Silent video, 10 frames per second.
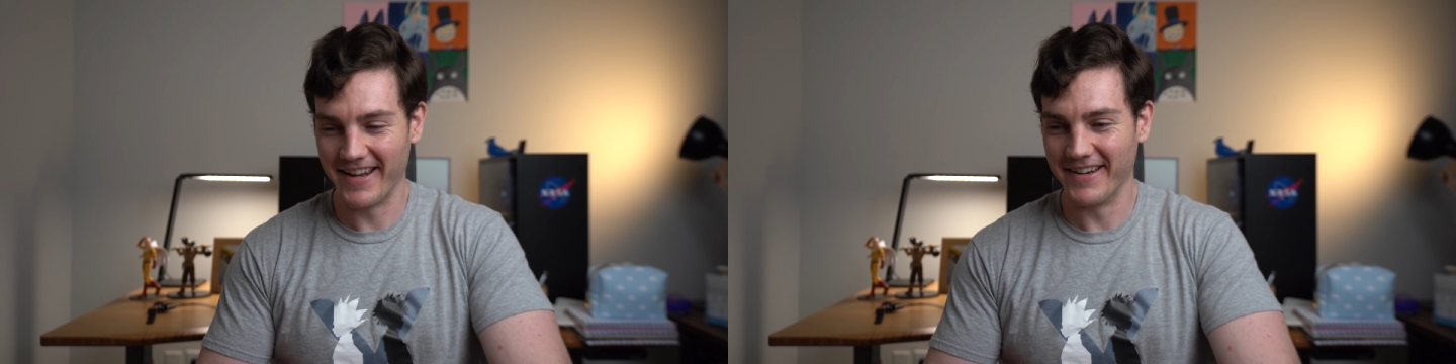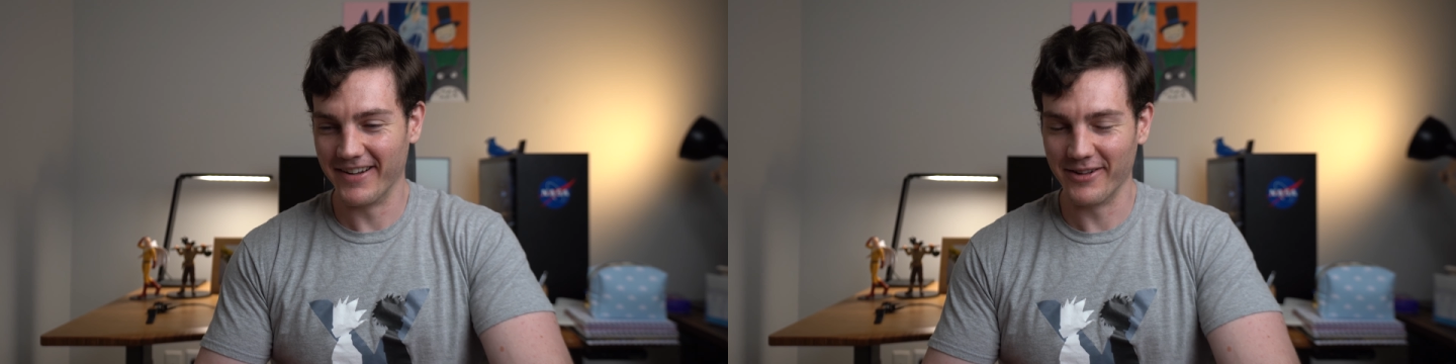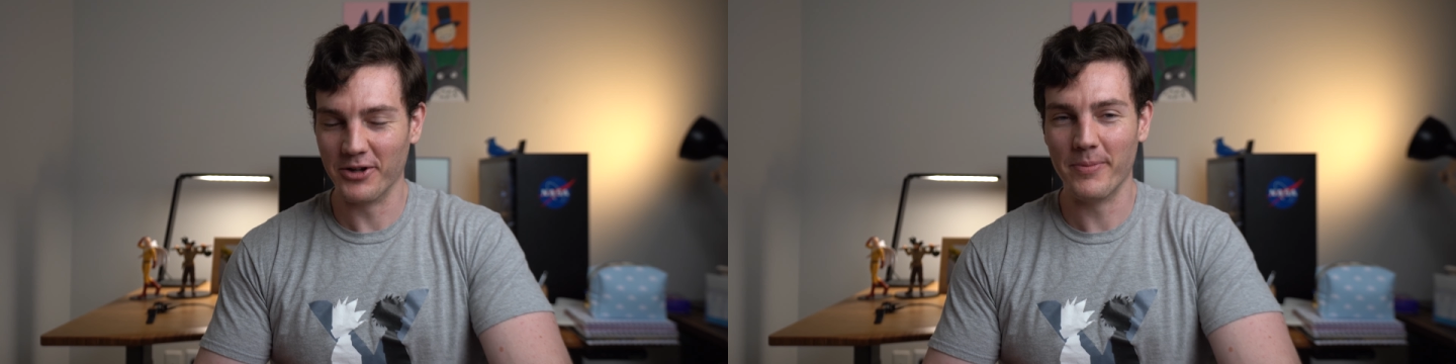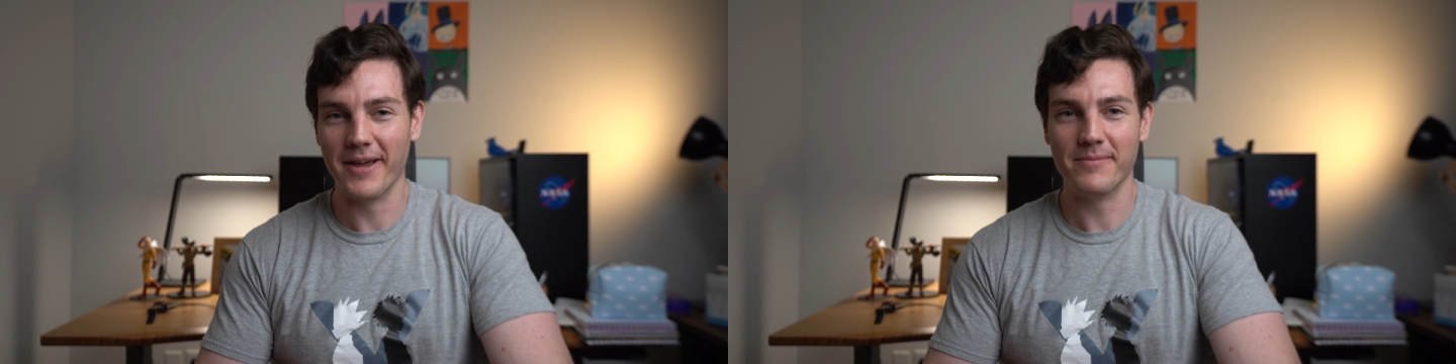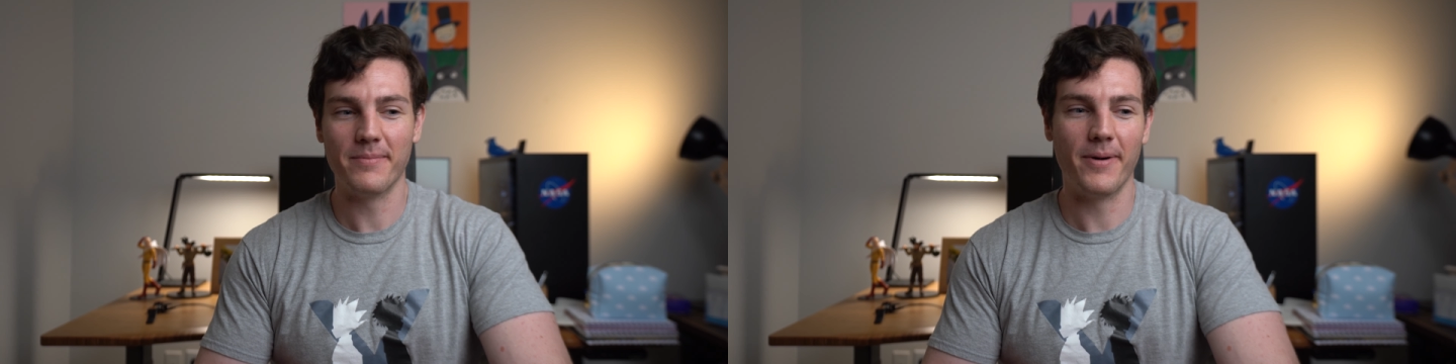in a little
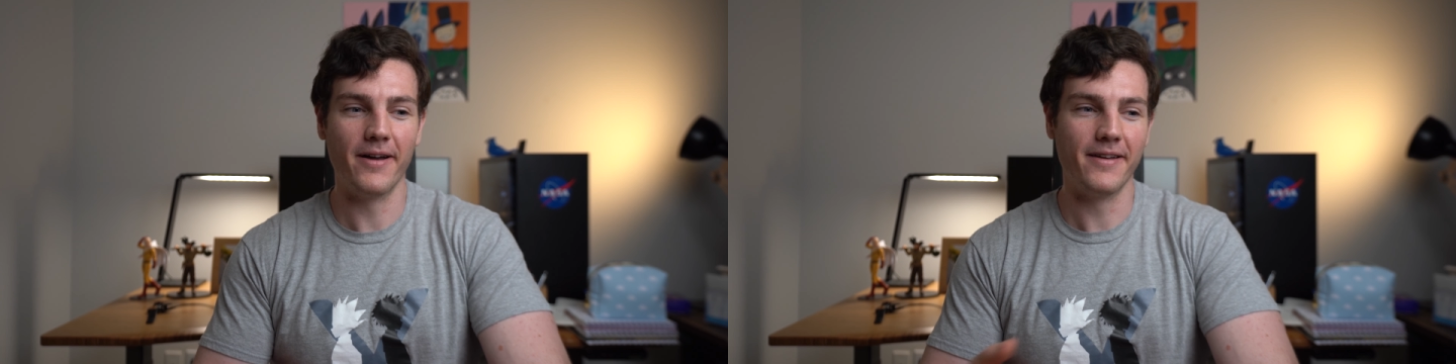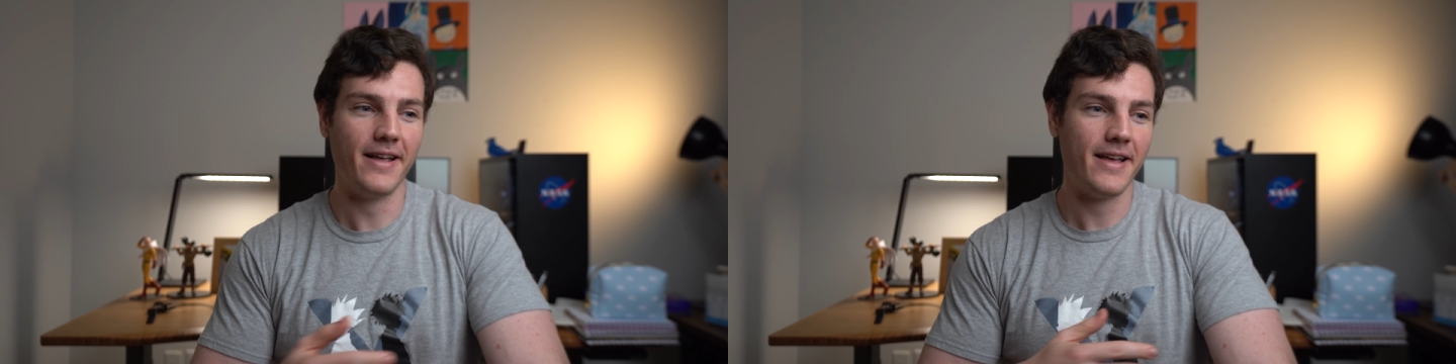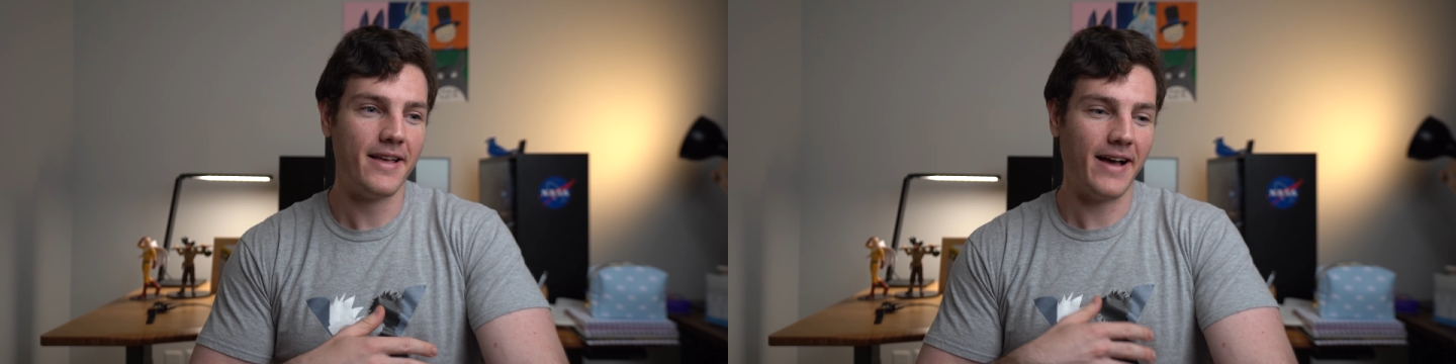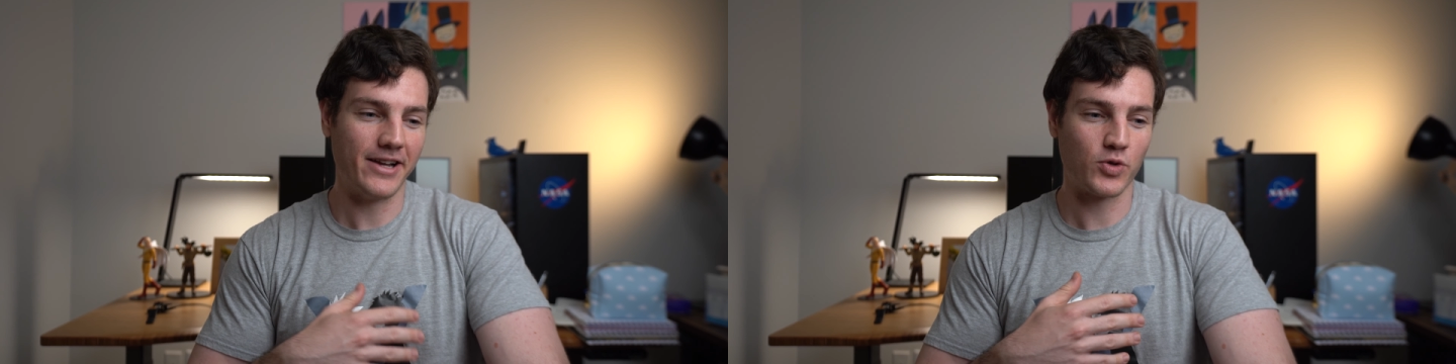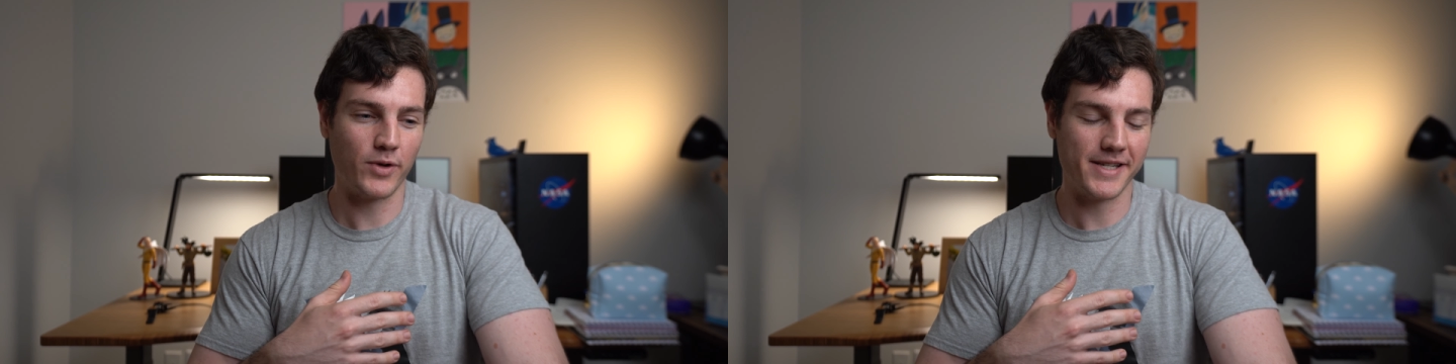bit. But
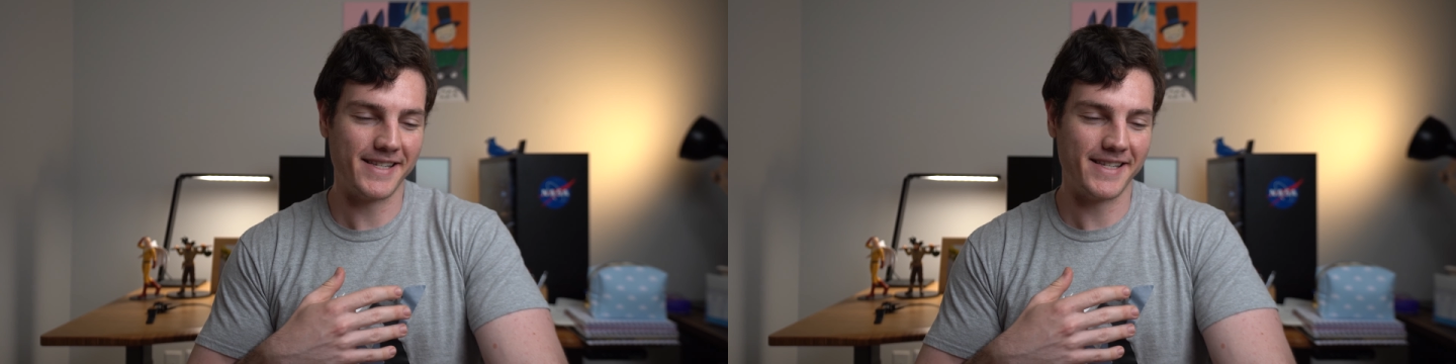I just want to